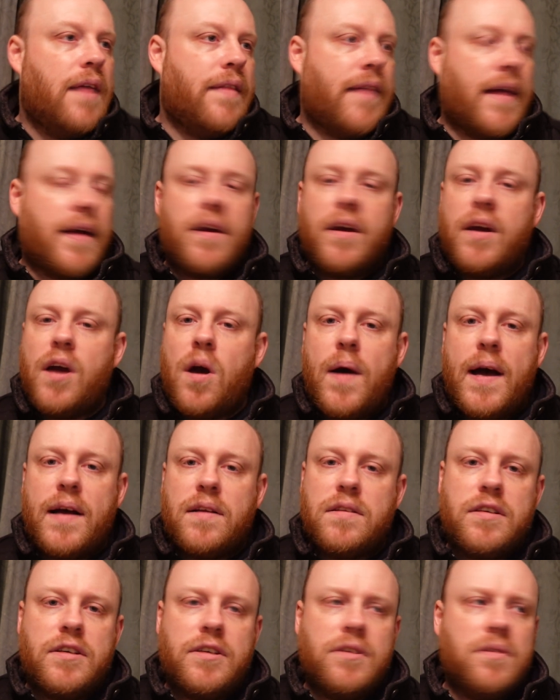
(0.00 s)
that could go
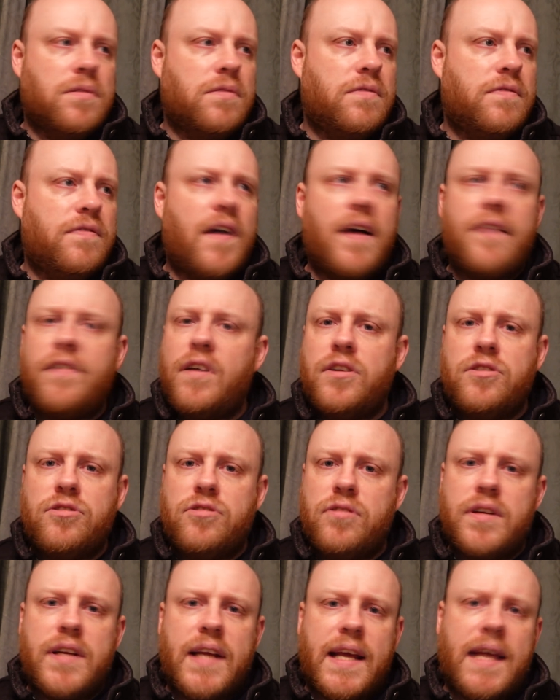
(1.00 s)
out to
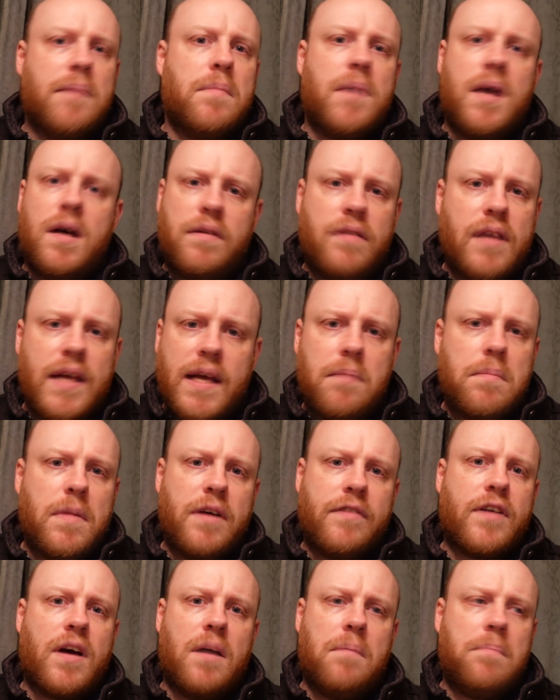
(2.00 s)
500
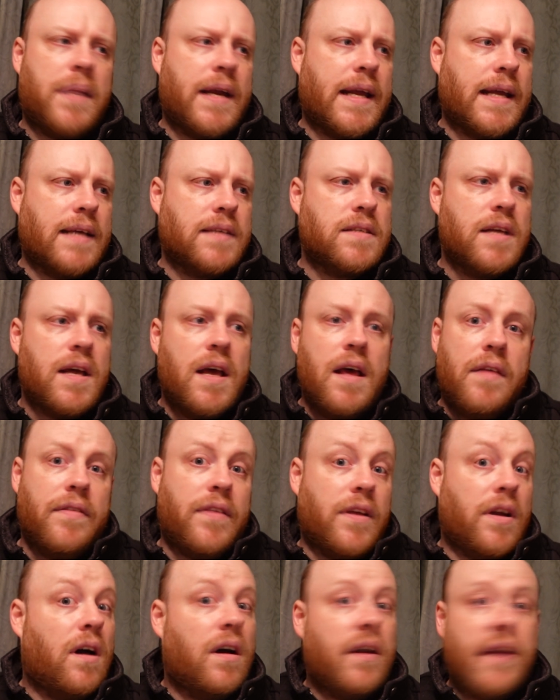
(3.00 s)
earmuff companies
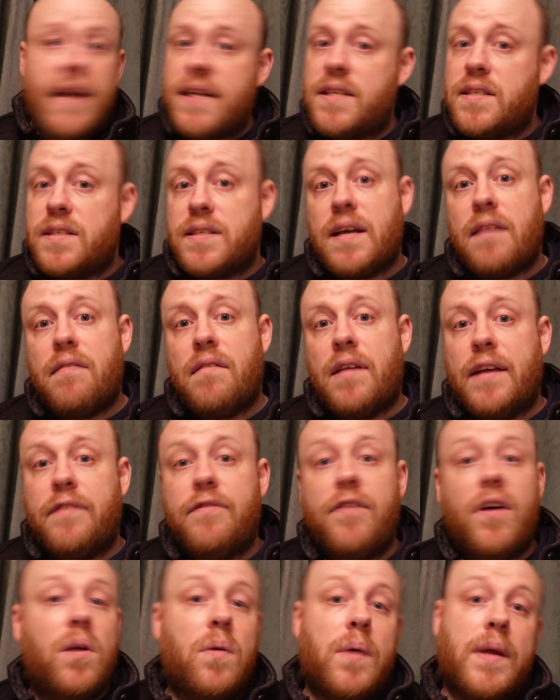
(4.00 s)
that aren't necessarily
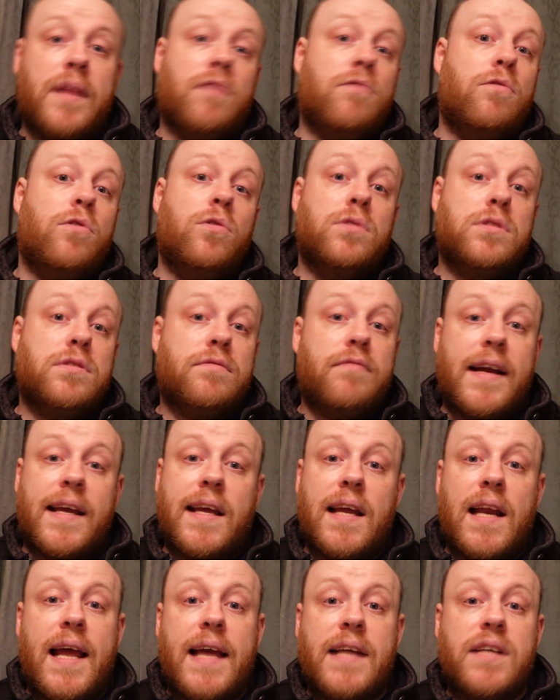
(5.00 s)
following the rules and
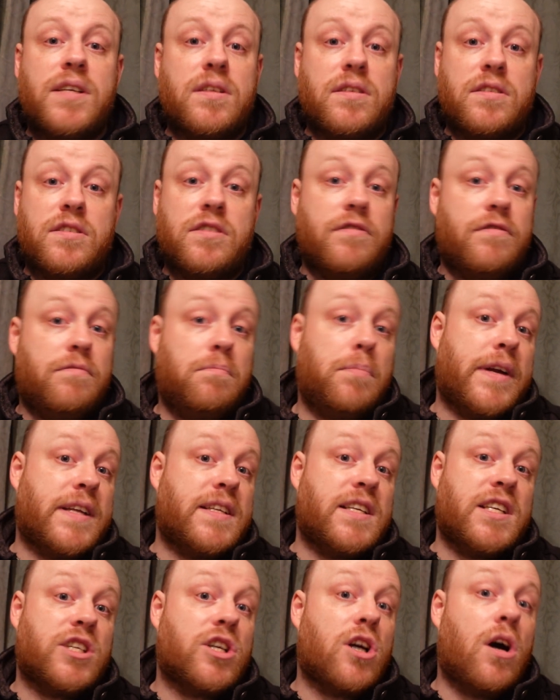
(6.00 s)
regulations of
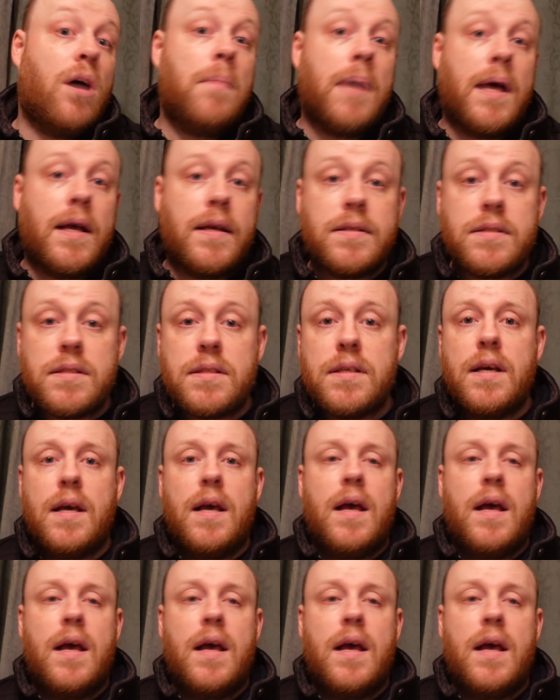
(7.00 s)
British commerce.